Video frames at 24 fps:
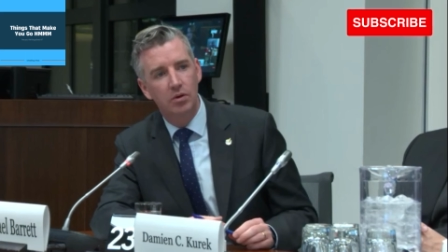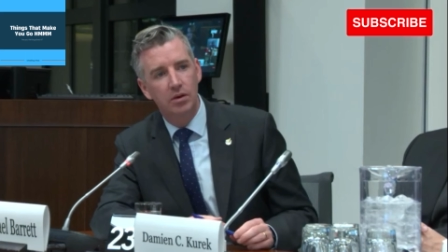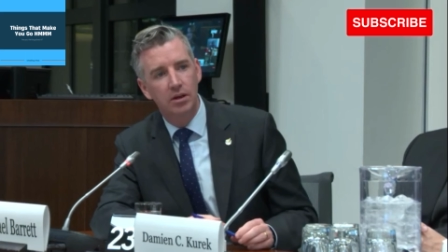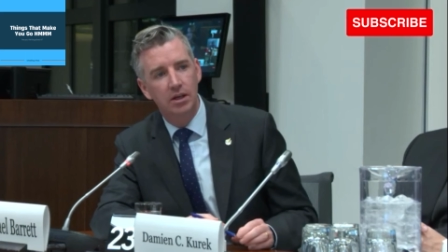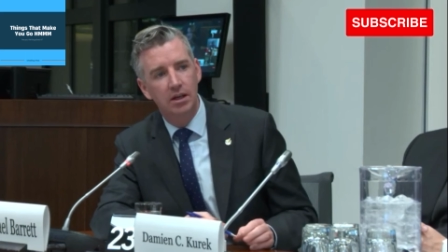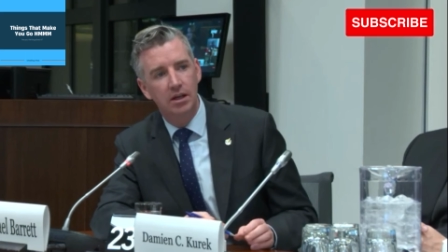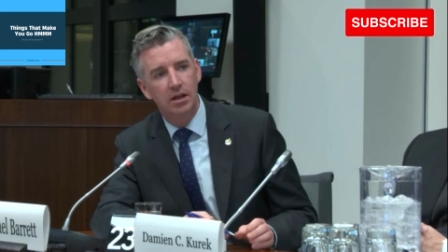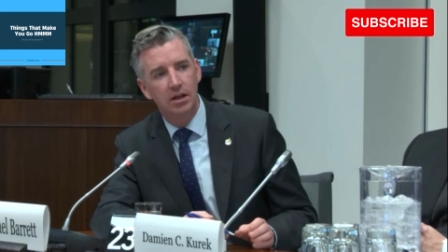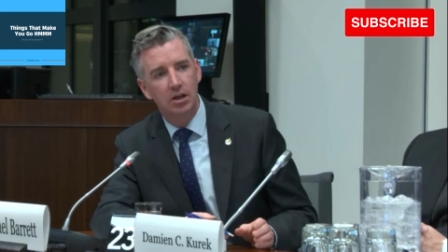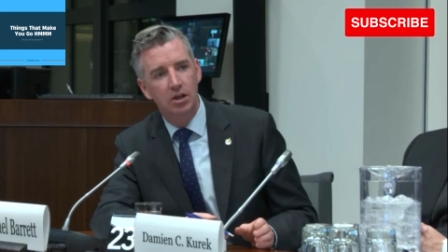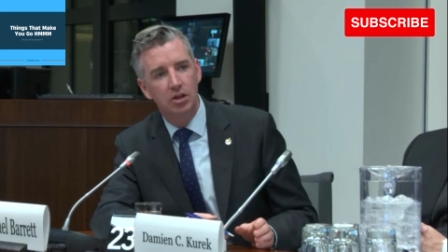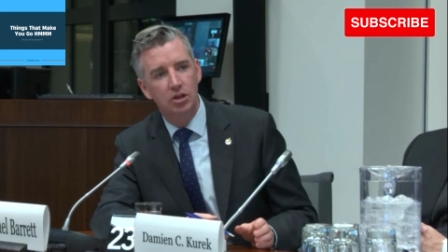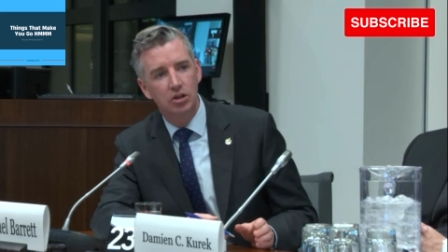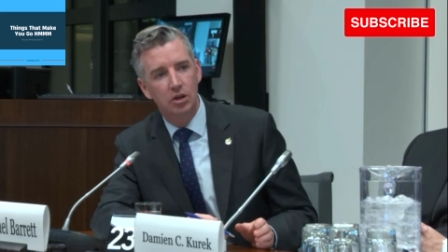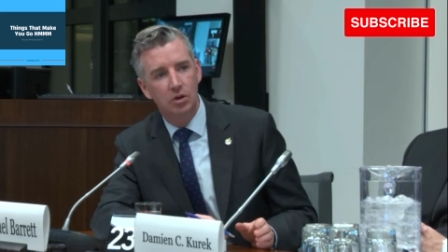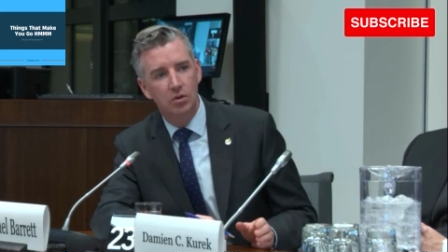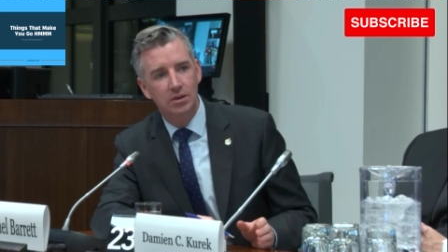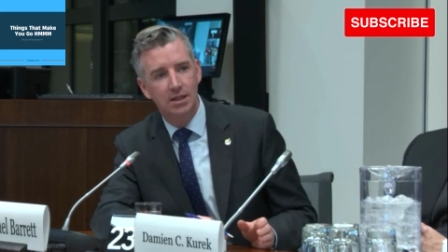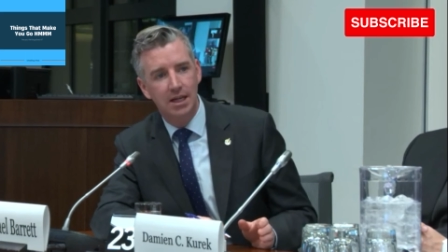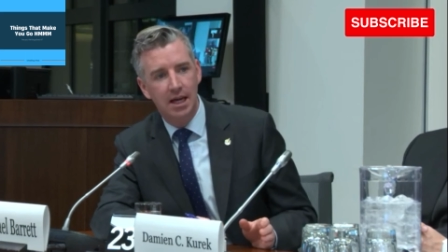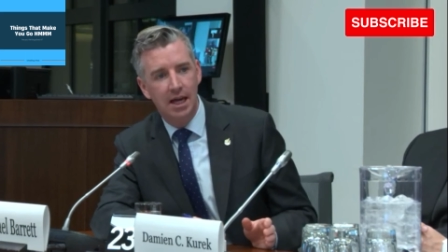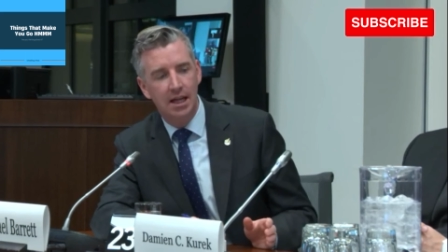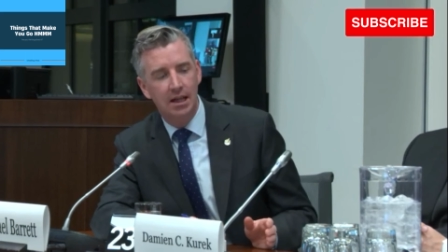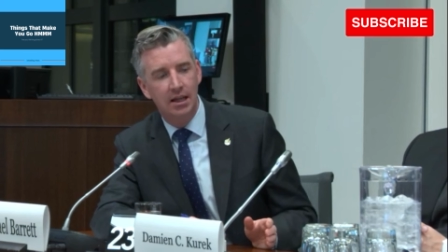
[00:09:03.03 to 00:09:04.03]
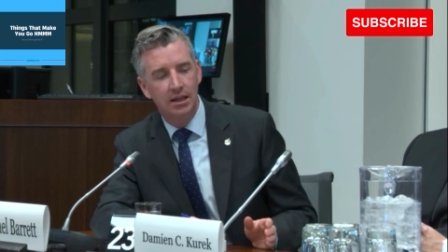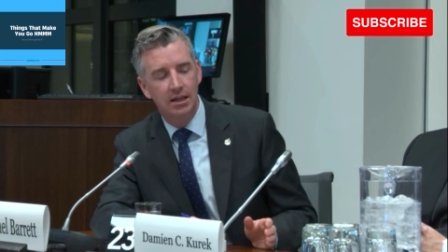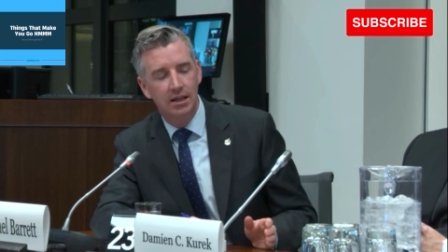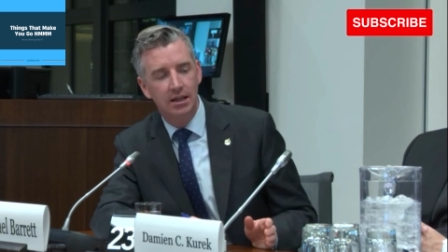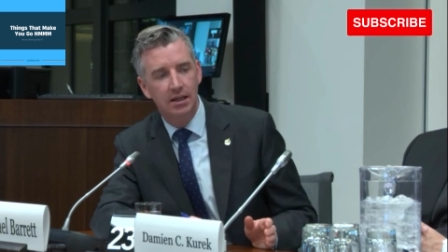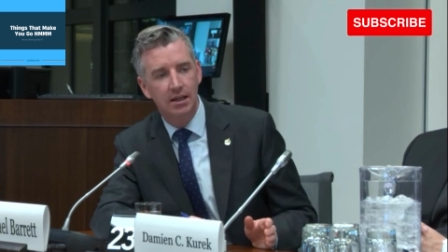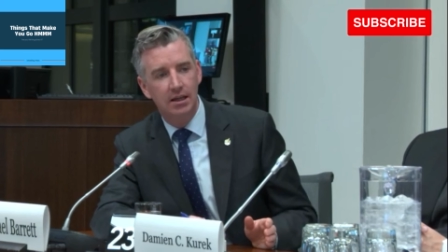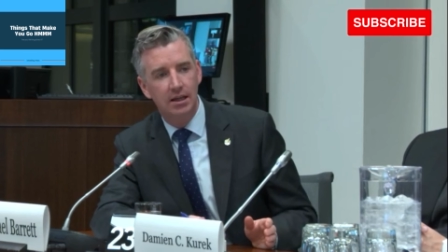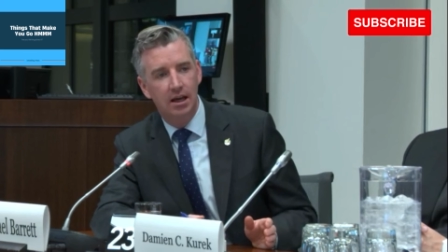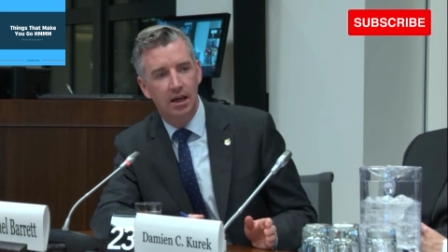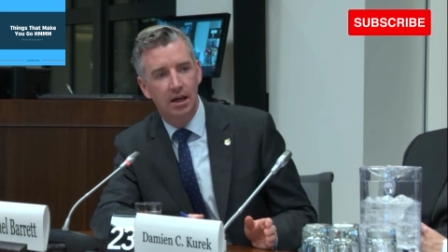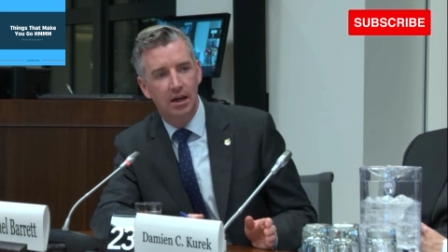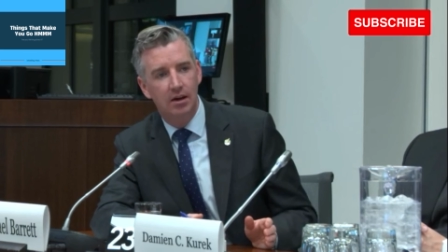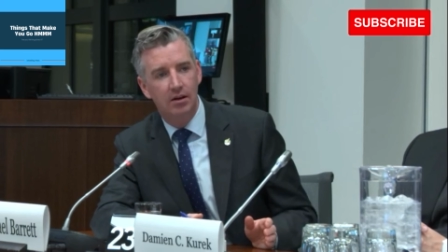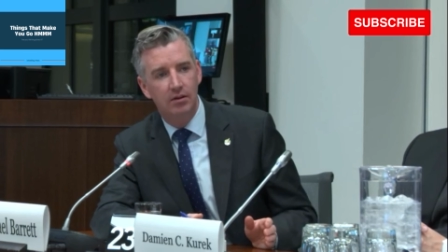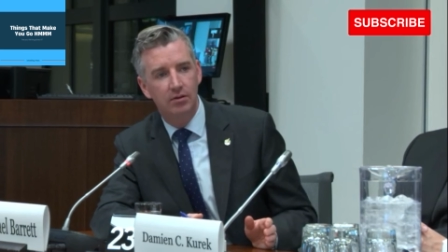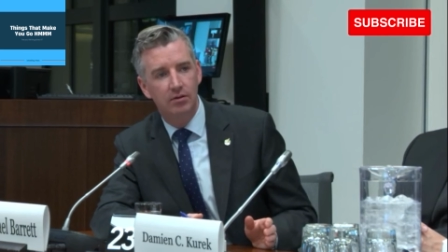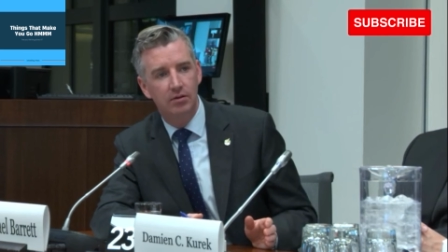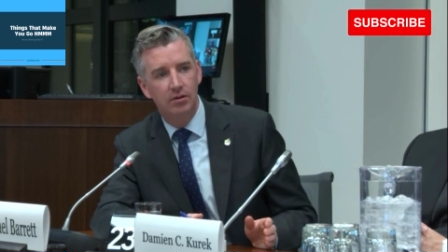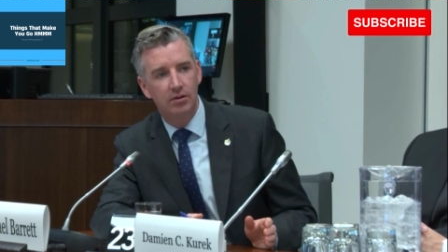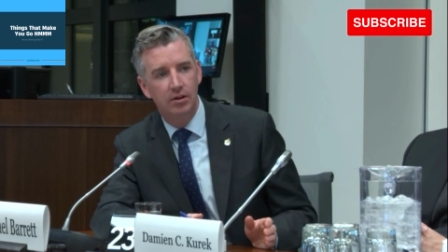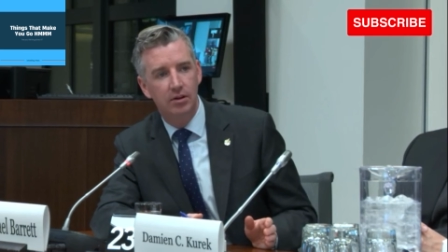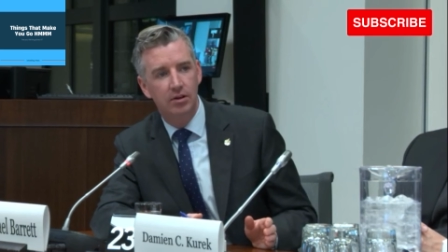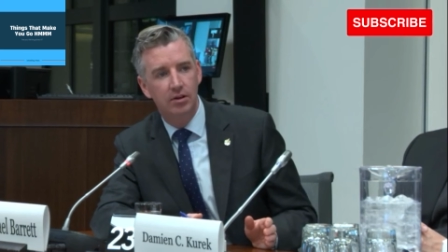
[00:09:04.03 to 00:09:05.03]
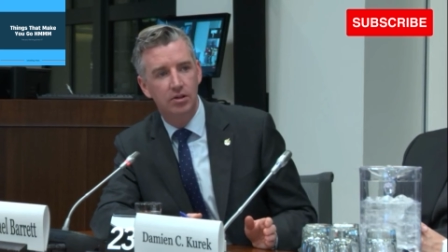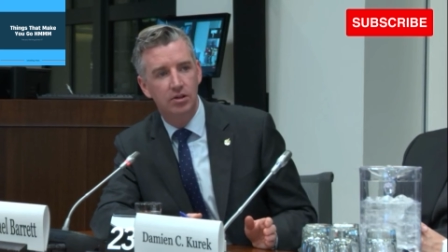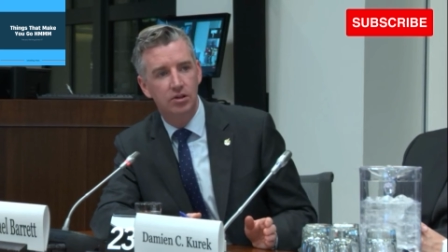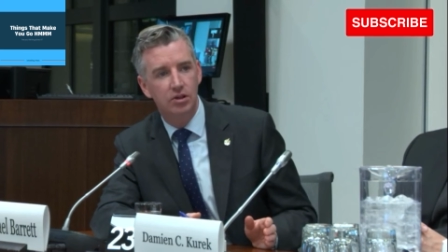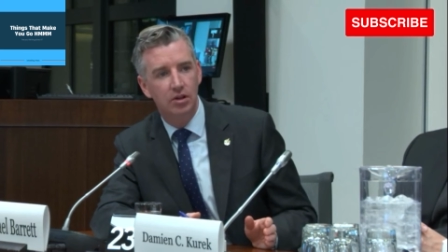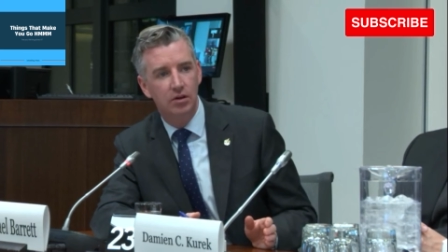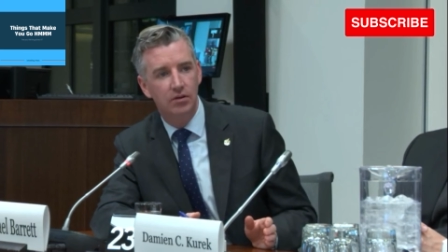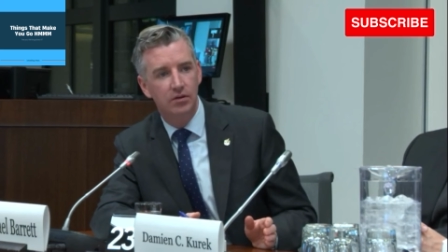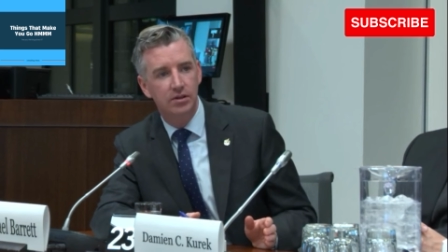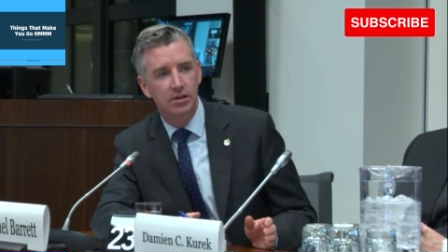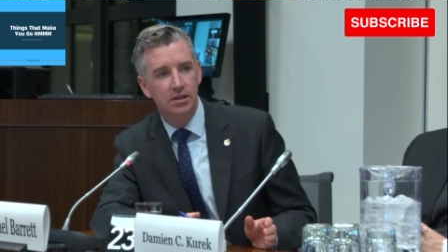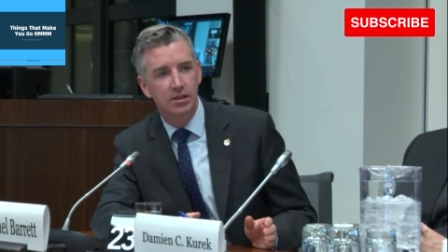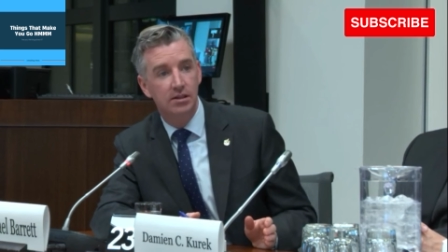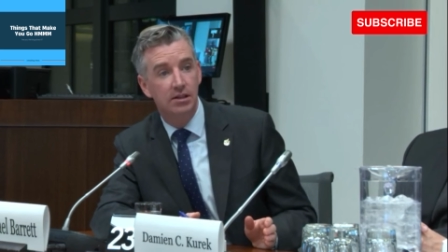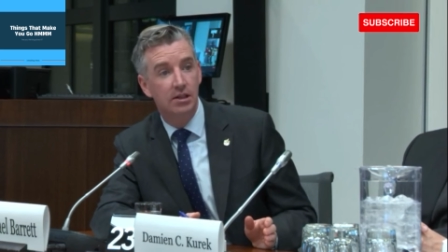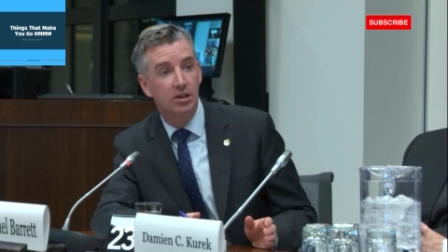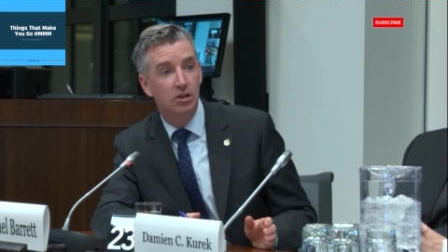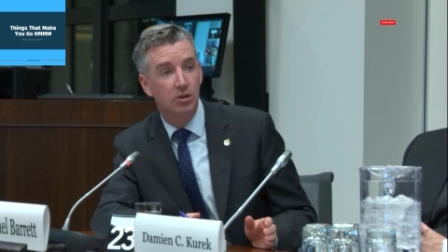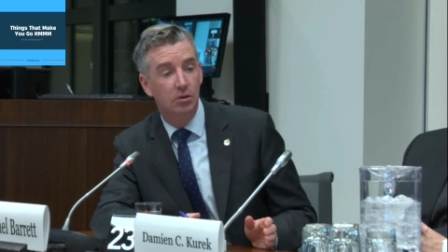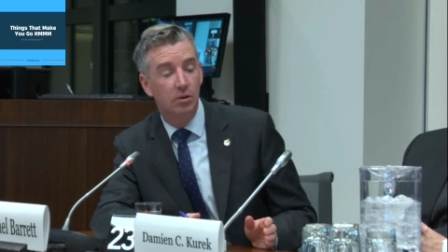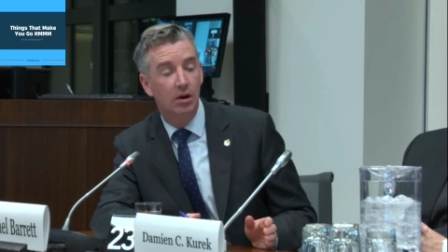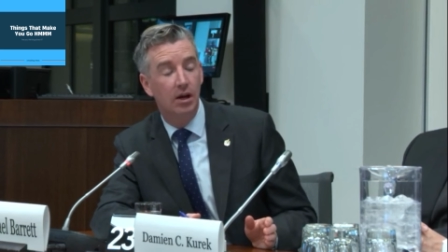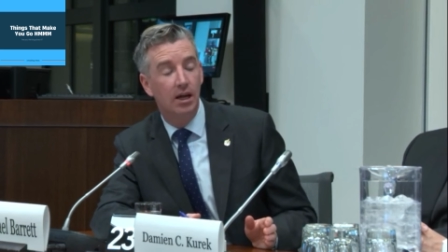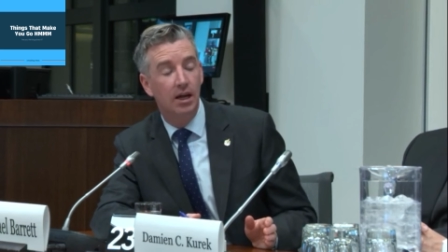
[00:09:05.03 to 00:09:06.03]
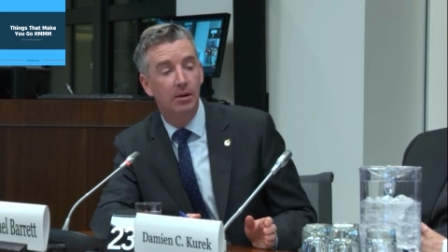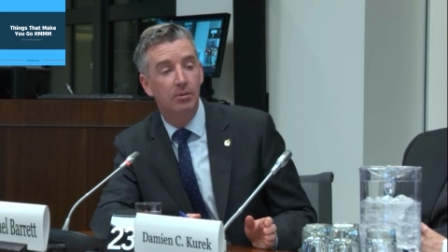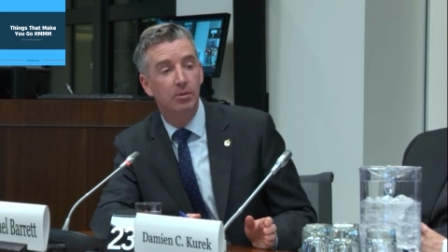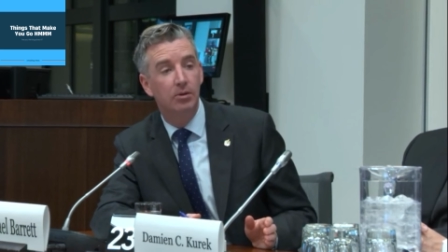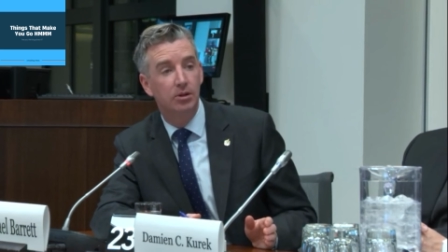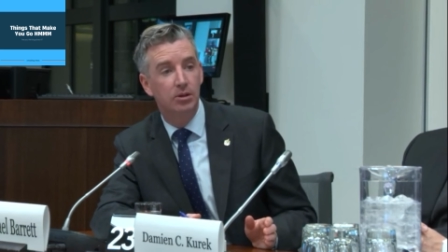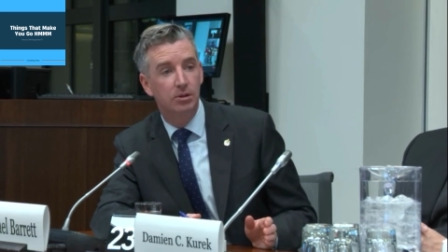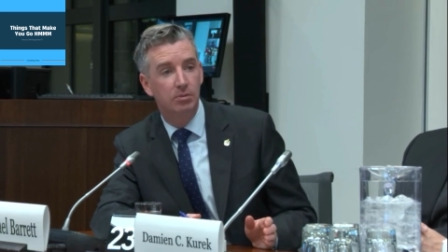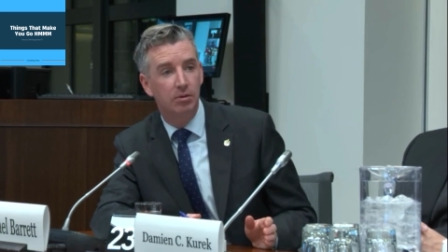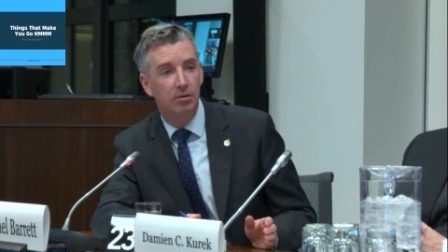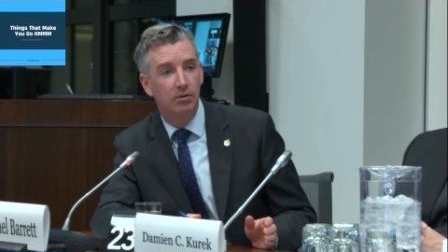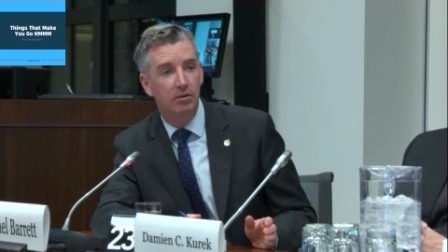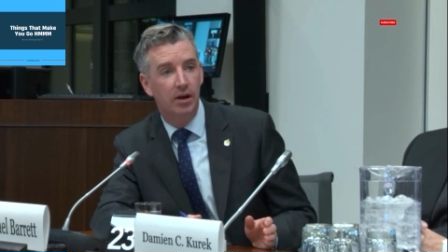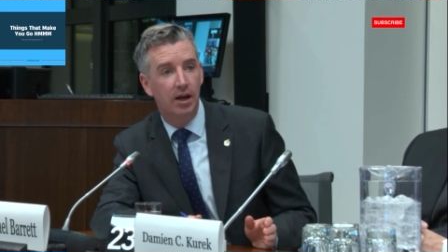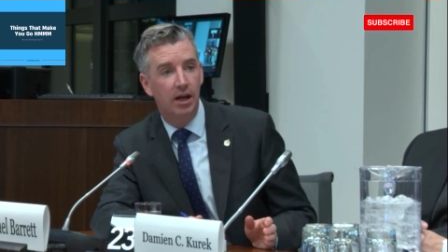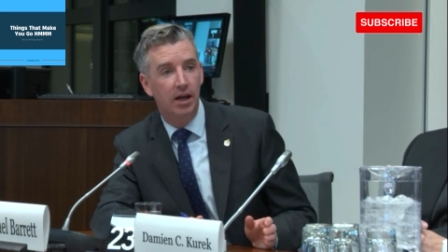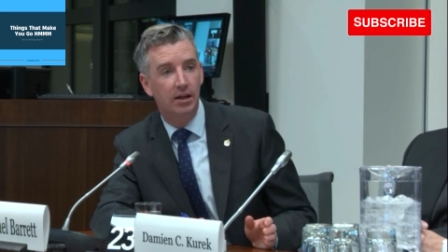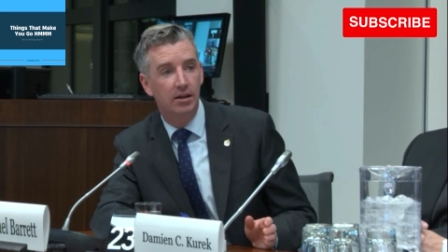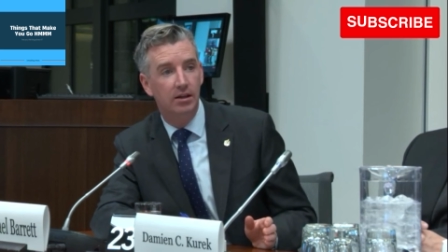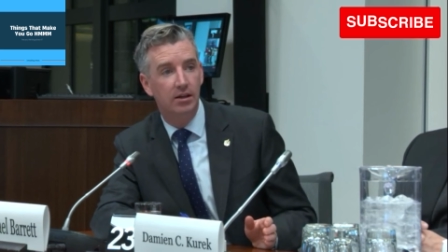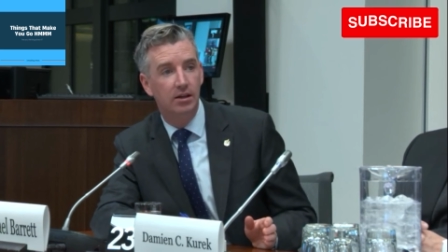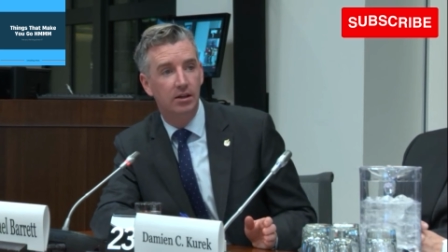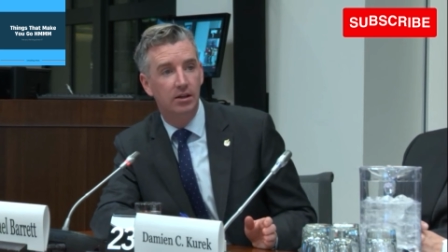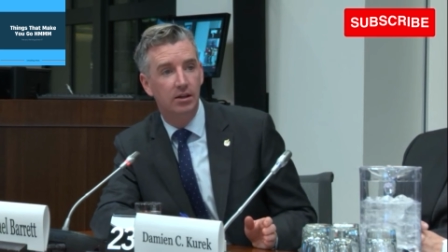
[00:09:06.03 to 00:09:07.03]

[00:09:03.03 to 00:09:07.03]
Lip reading: the totality of the services that you were able to provide,